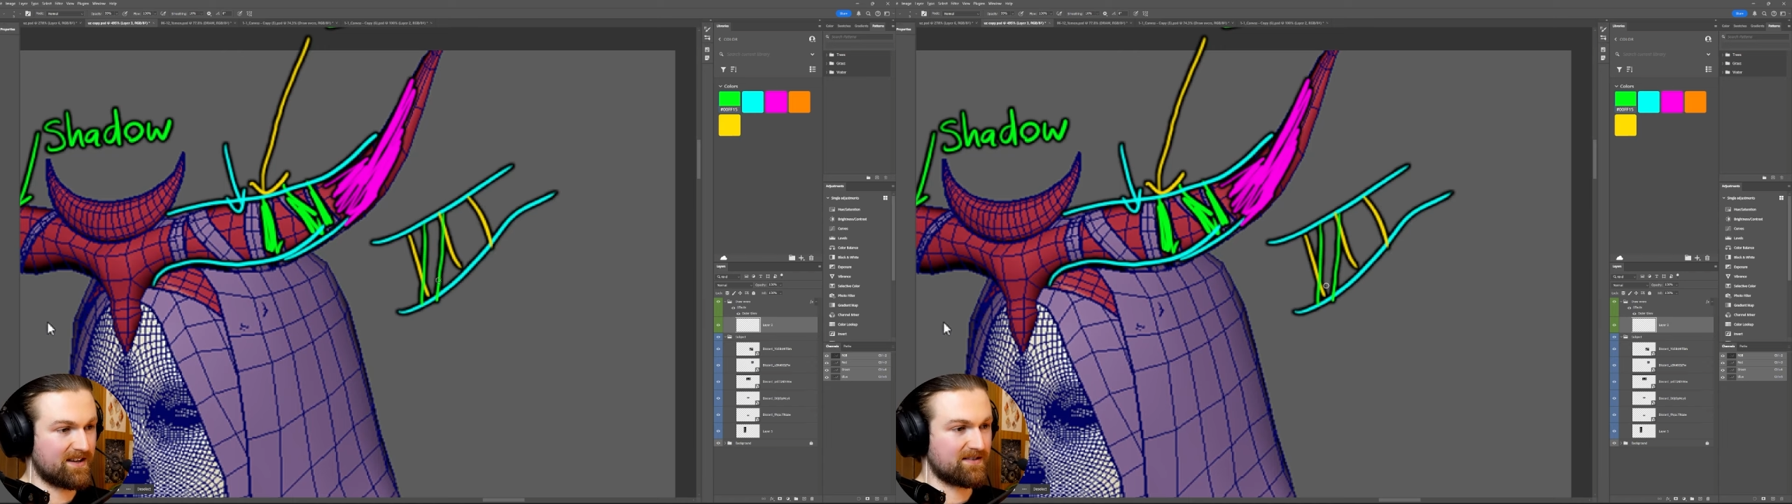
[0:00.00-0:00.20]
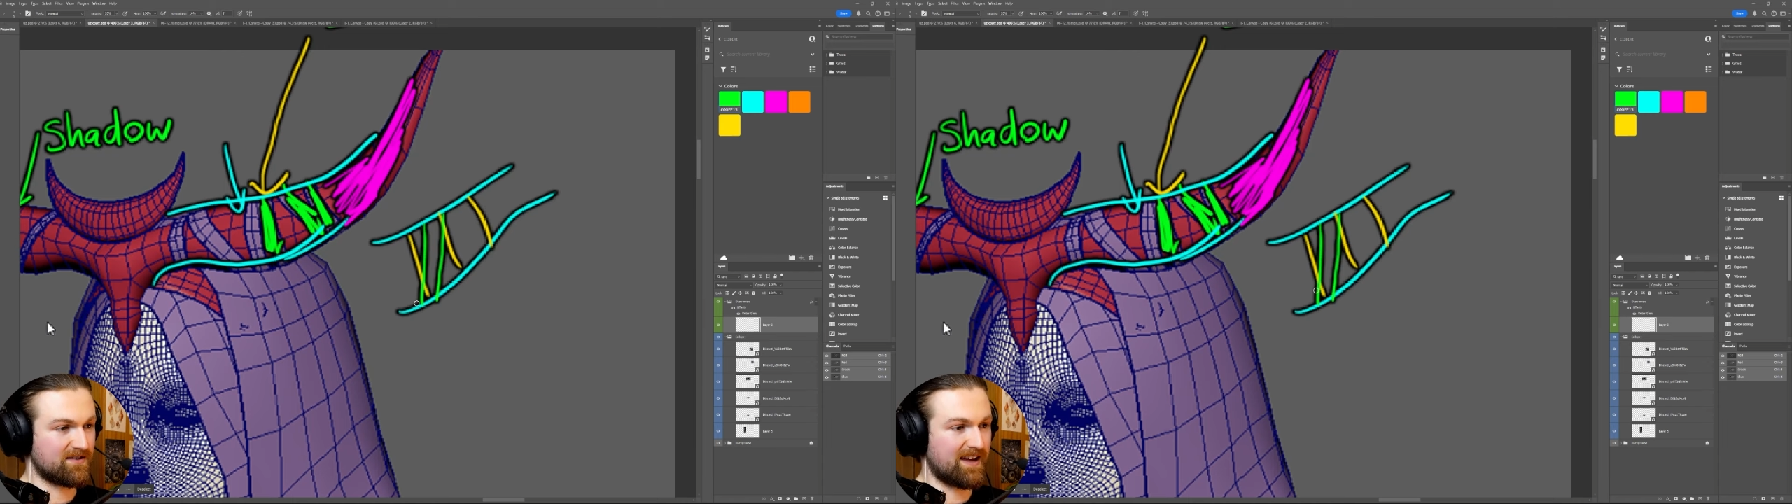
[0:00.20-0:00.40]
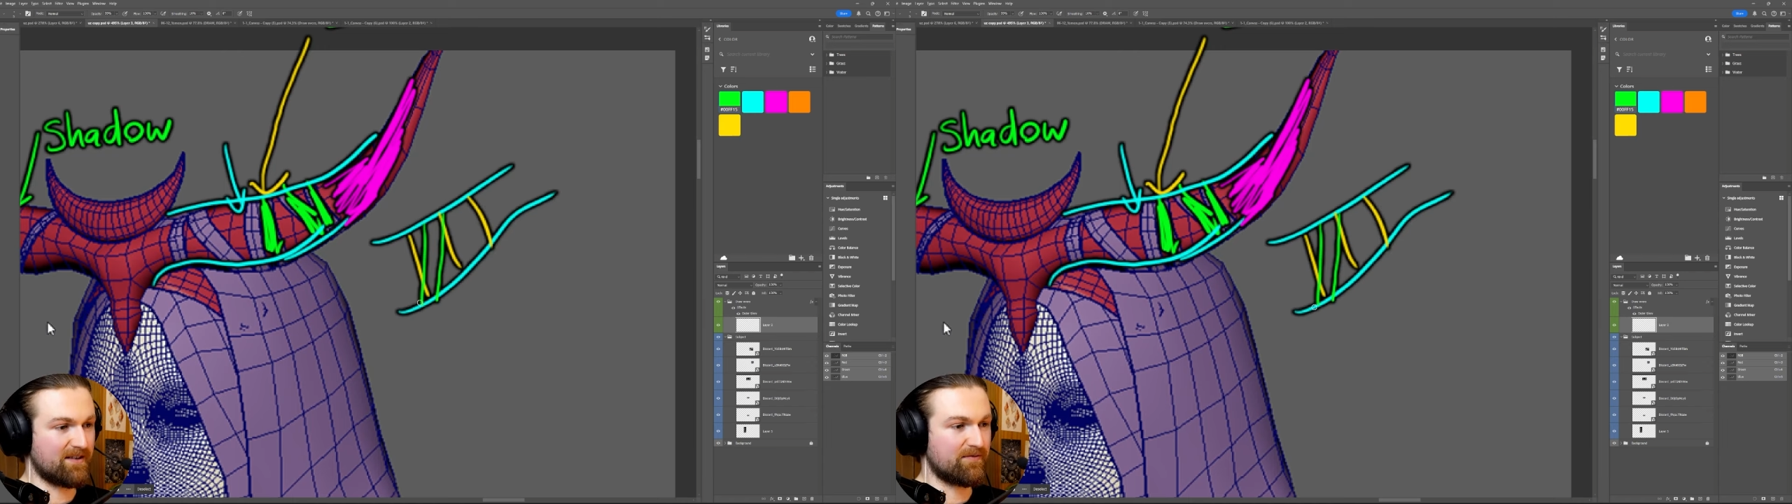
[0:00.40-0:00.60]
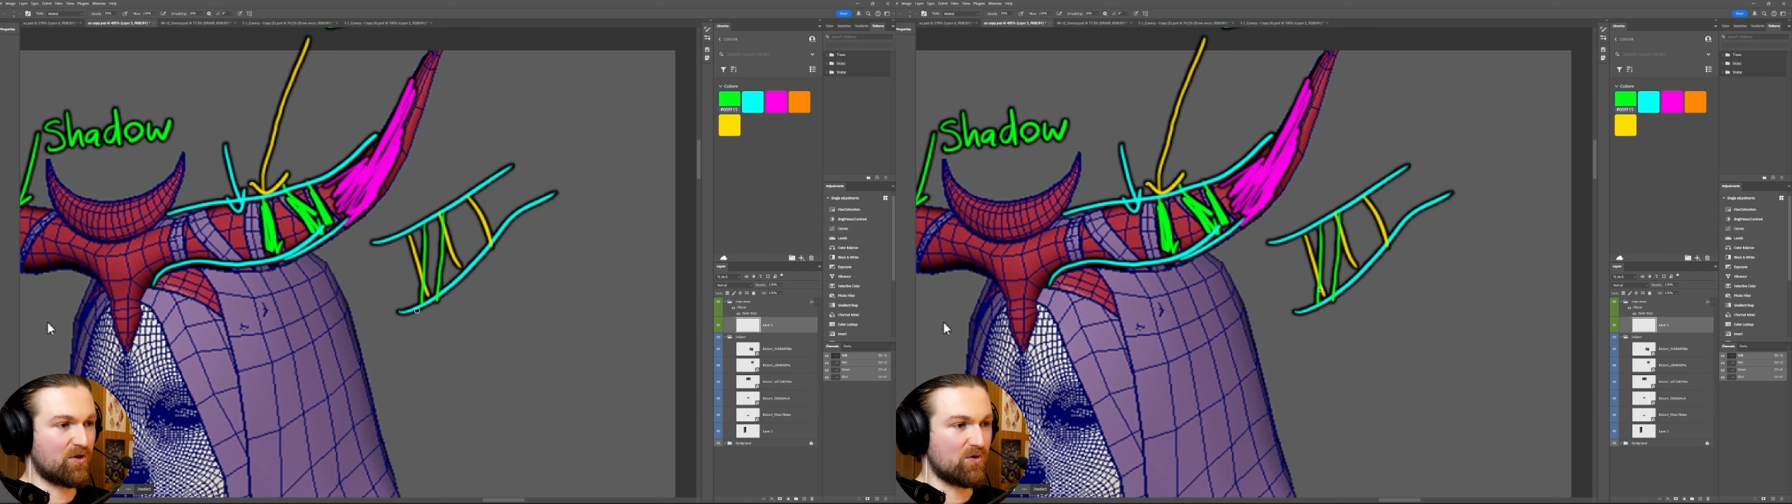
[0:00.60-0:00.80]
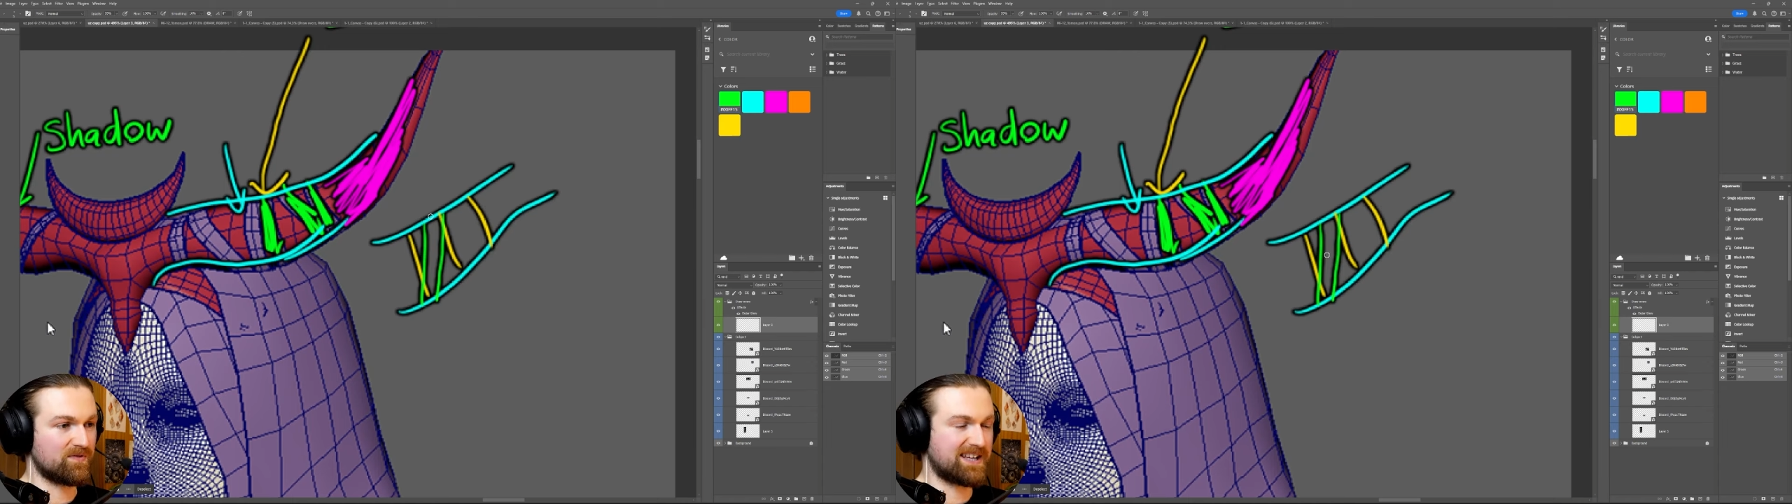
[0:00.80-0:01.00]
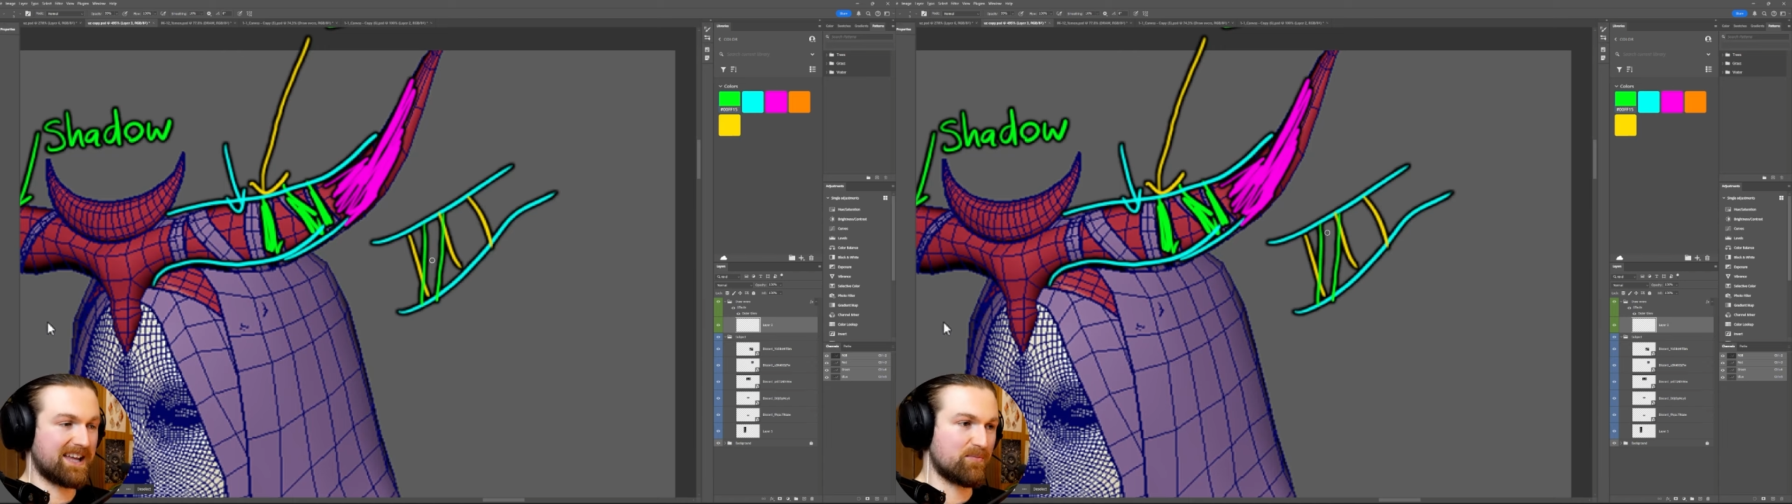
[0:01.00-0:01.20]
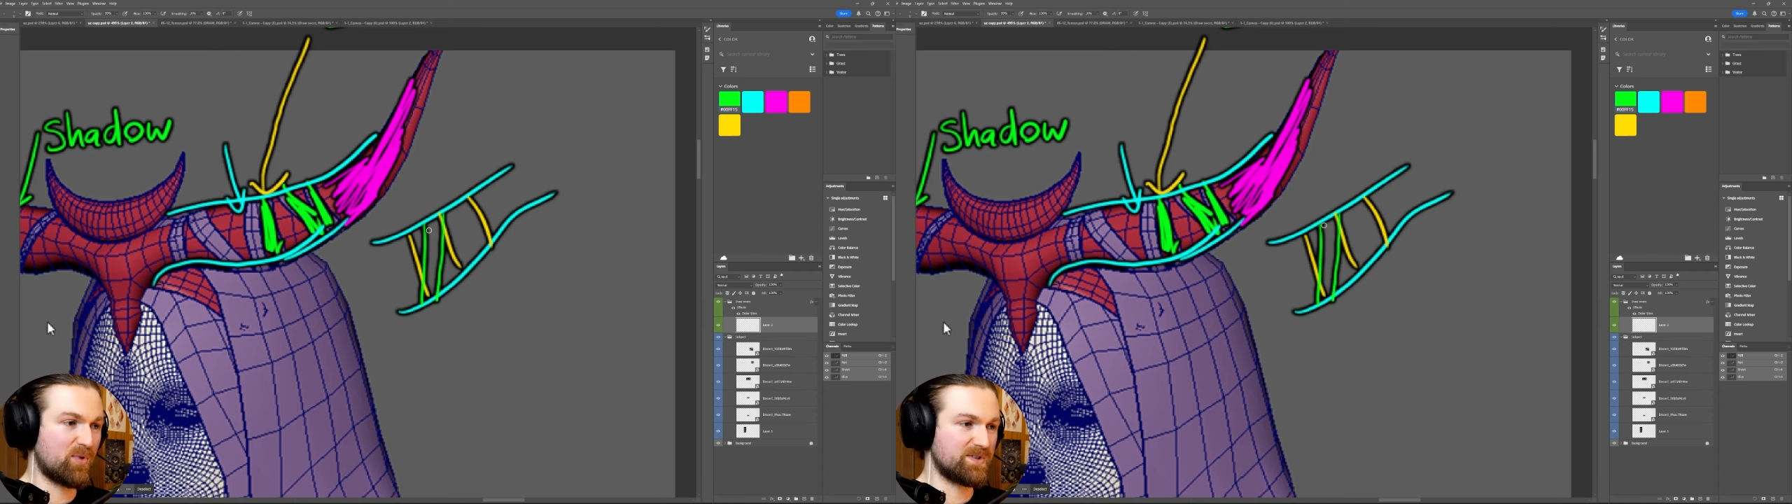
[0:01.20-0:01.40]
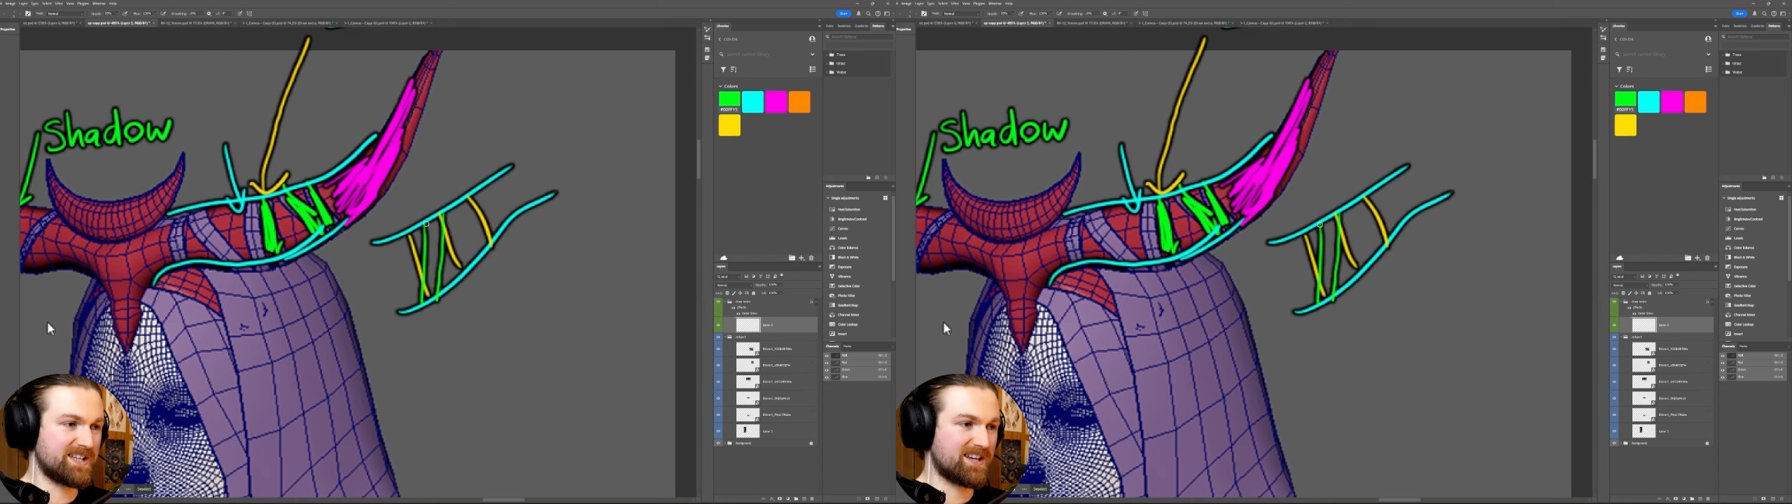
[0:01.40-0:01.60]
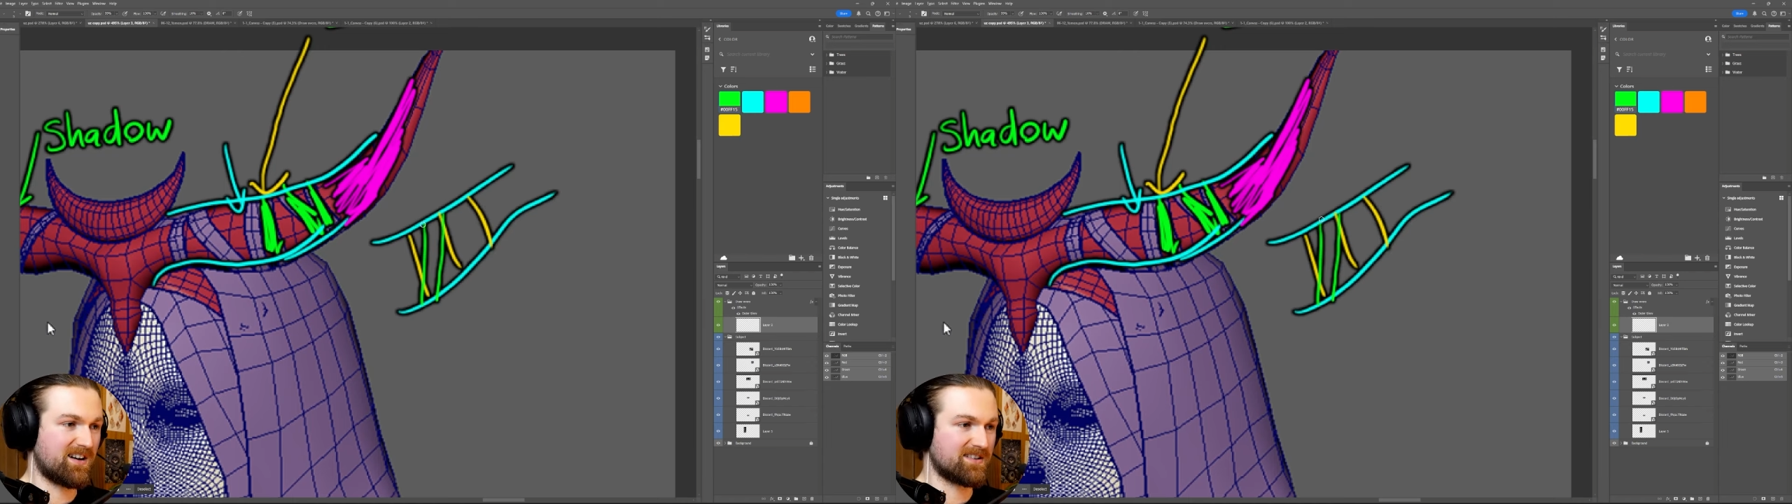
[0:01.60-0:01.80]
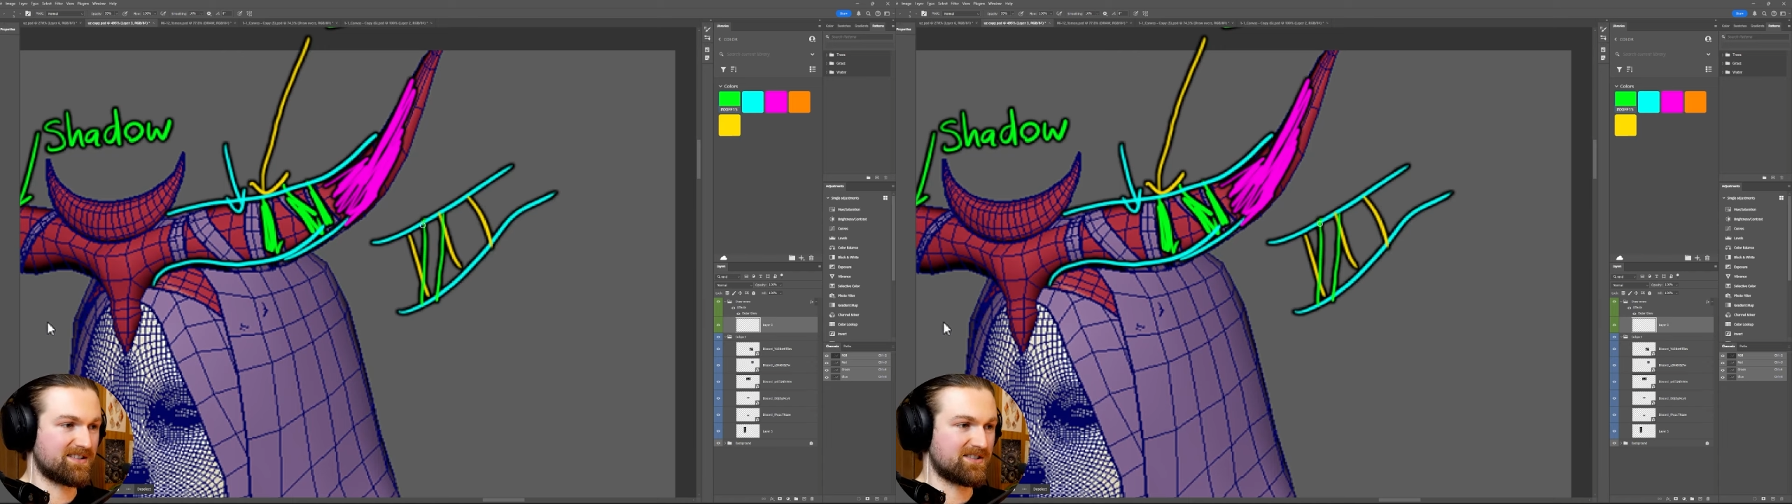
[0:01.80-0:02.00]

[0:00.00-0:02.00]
So that involves getting the multi-cut